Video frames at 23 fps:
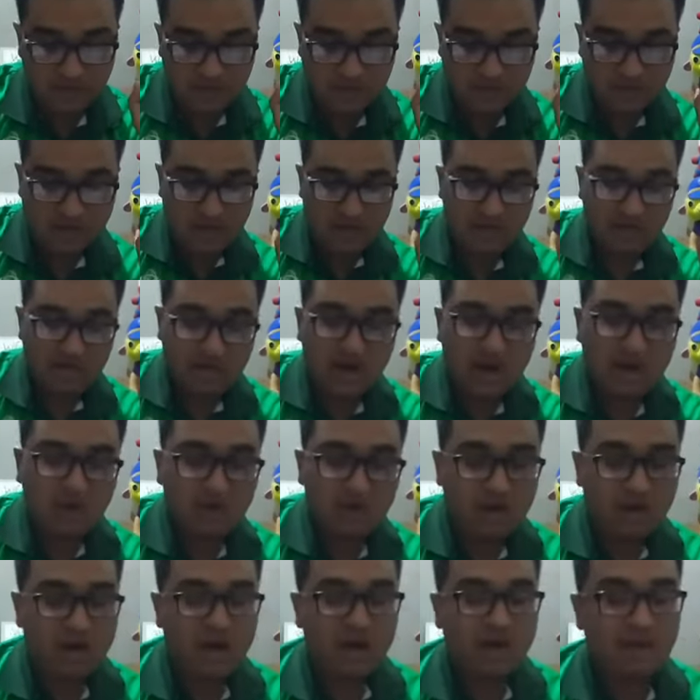And now
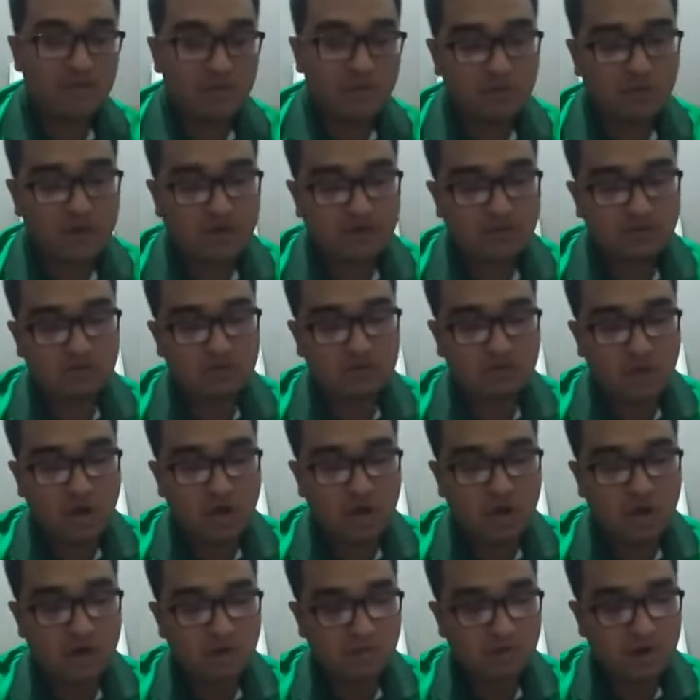I am going to talk
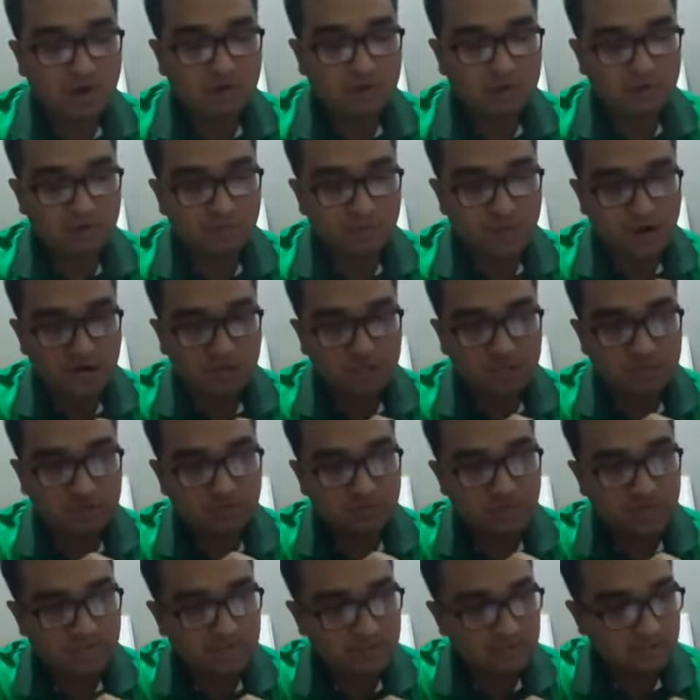about the
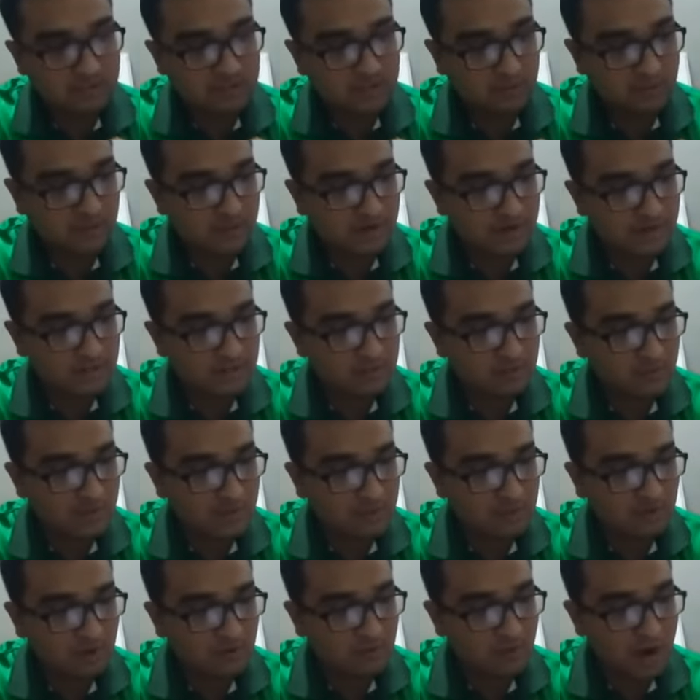punishment
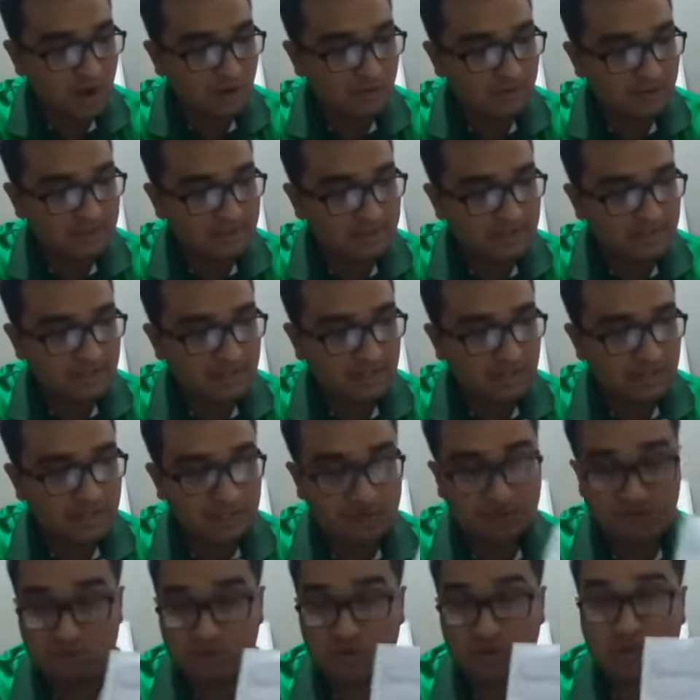of violating
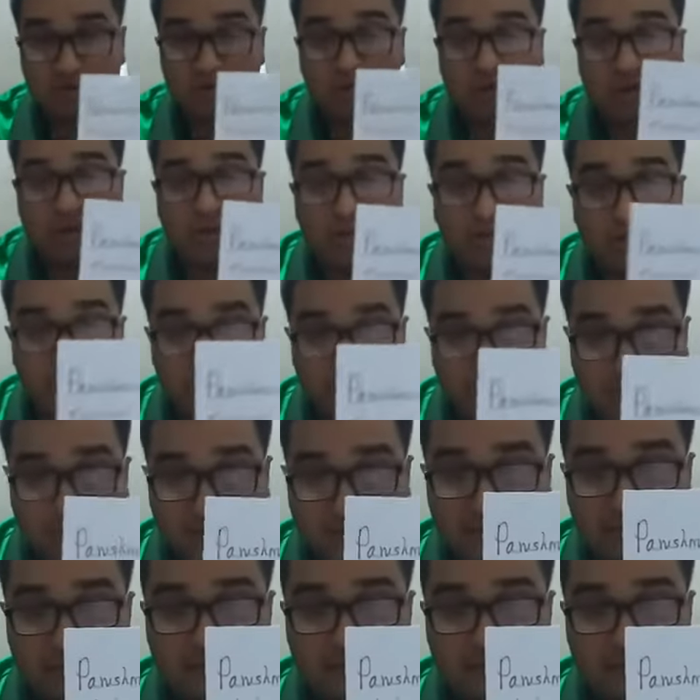electoral code of conduct.